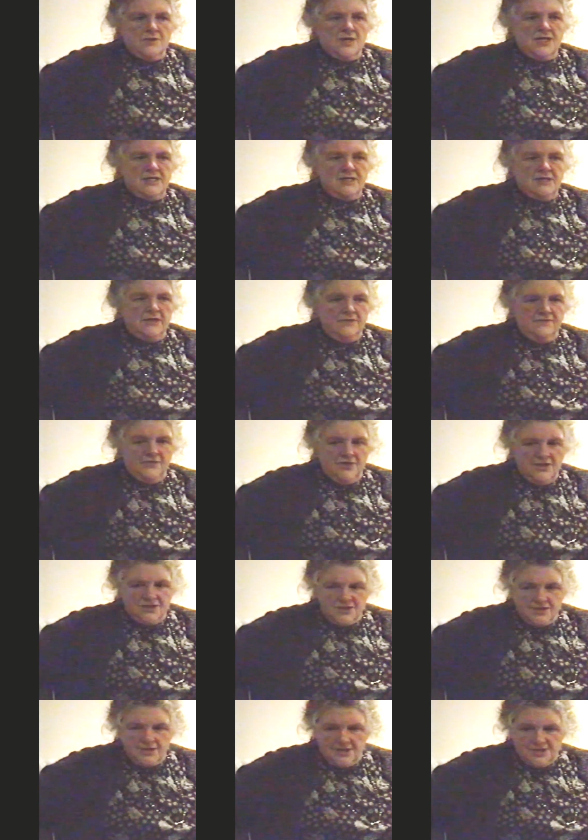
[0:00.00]
They
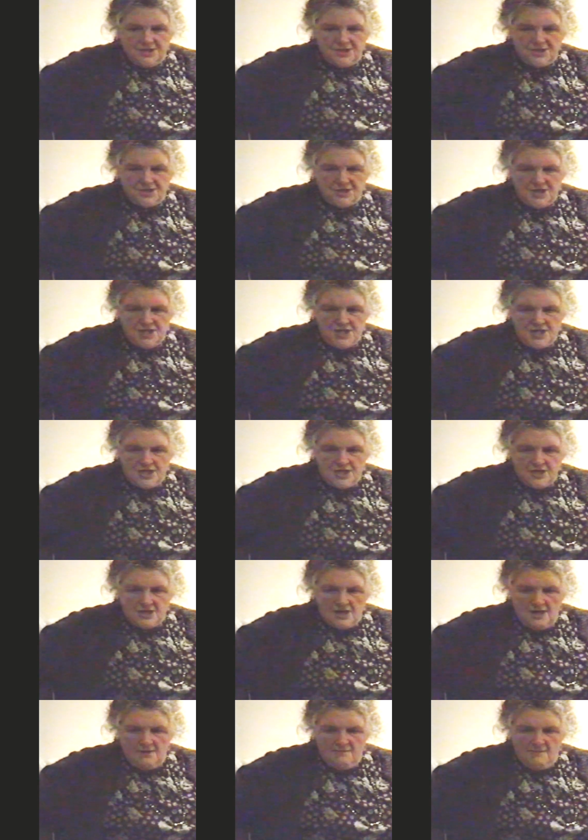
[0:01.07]
inadvertently
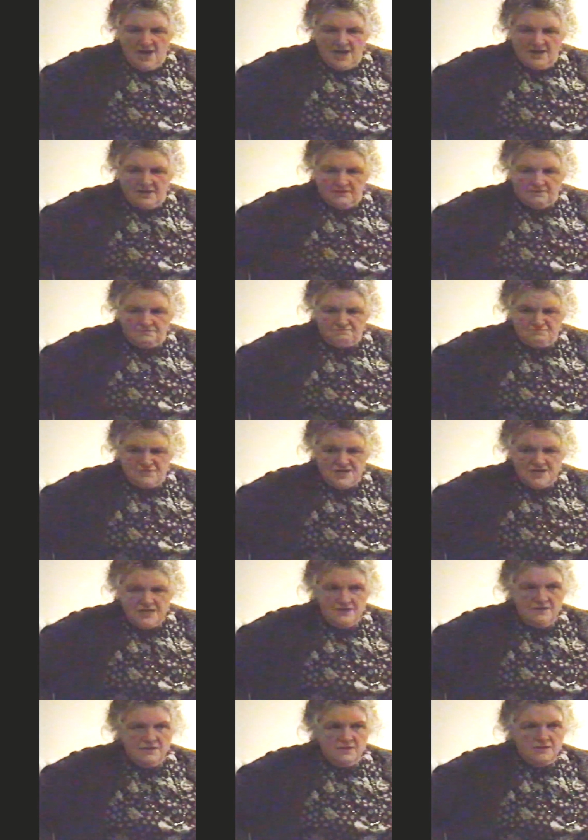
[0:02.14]
see a man
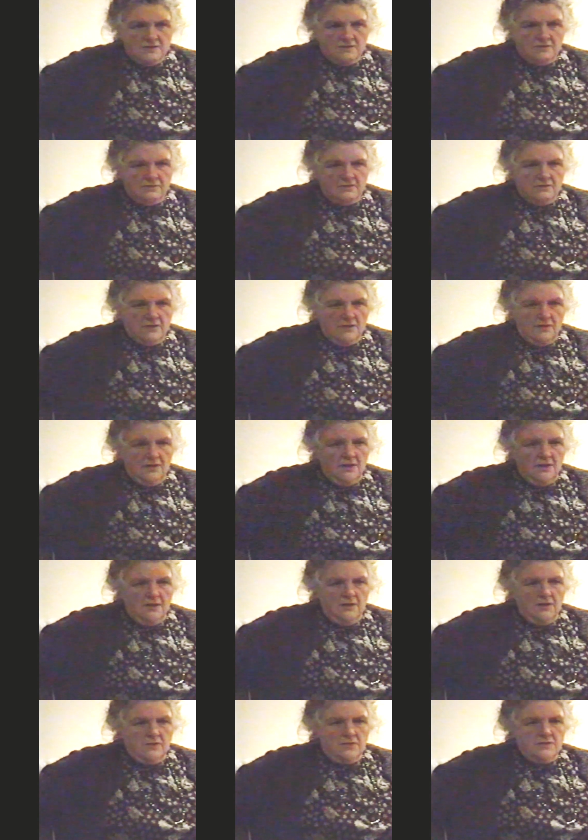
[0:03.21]
beaten and
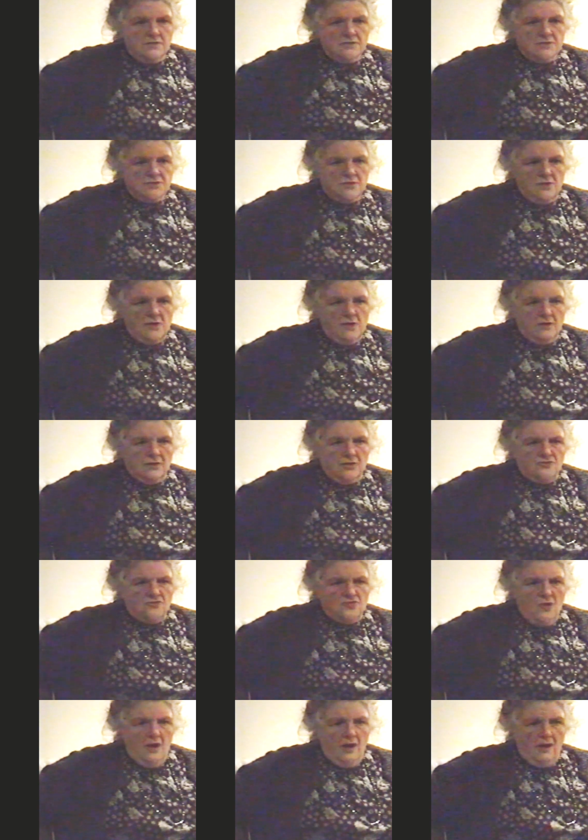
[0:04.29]
so on
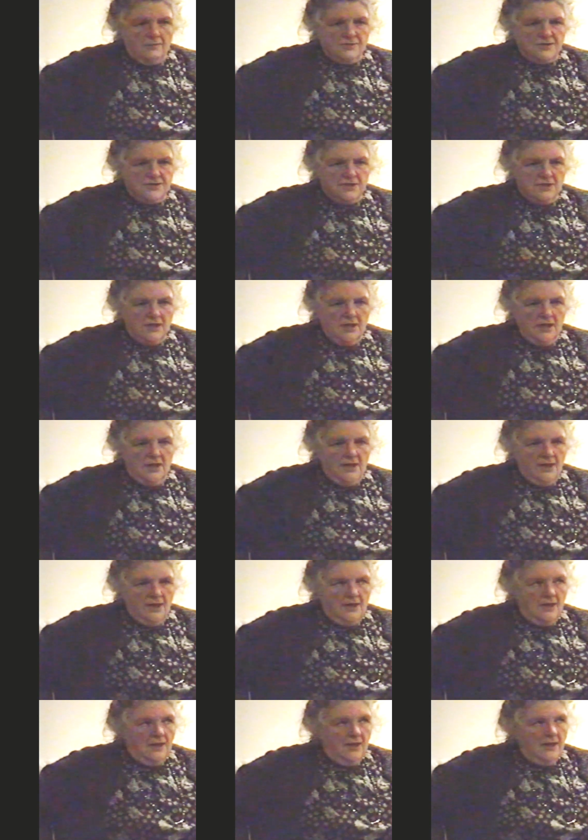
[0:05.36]
and robbed.
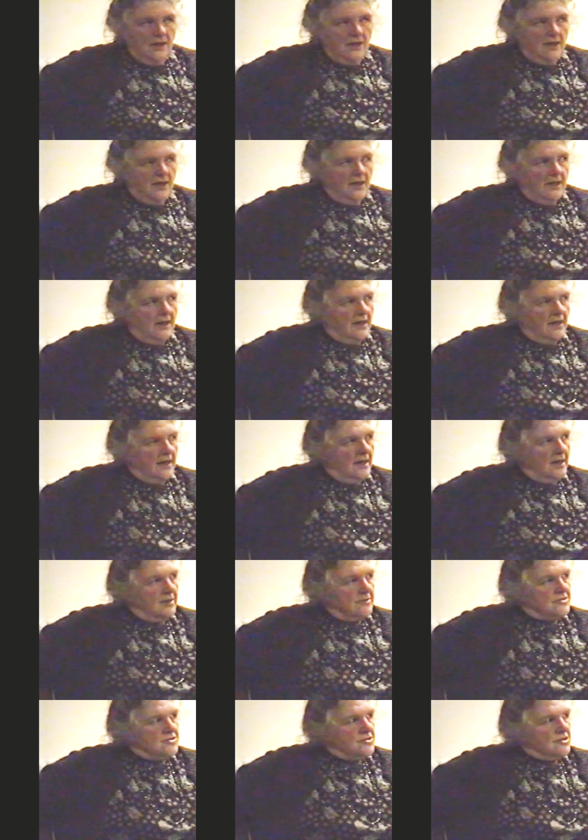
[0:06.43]

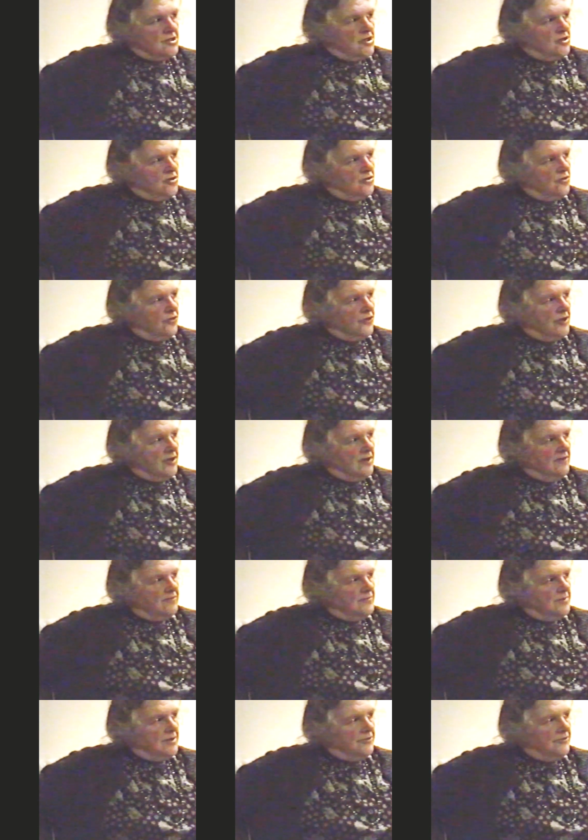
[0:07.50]
And now they
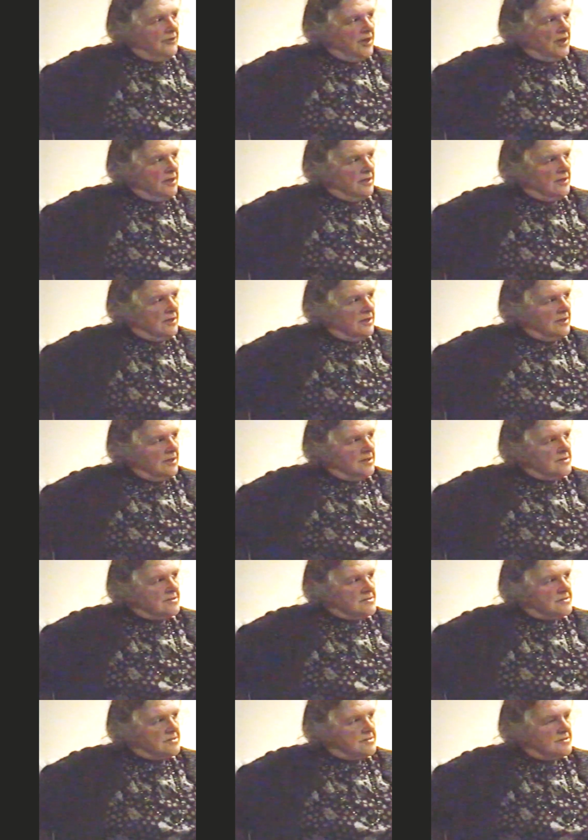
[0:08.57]
have been
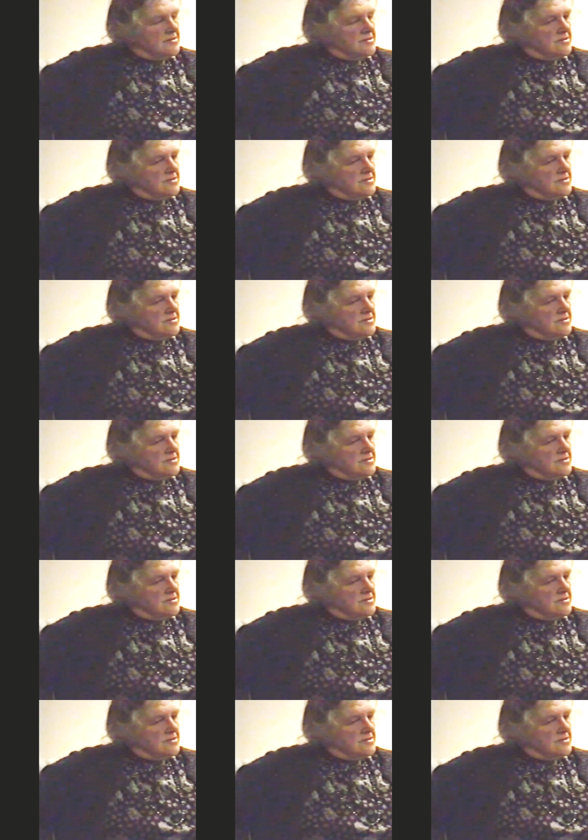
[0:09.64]
recognised.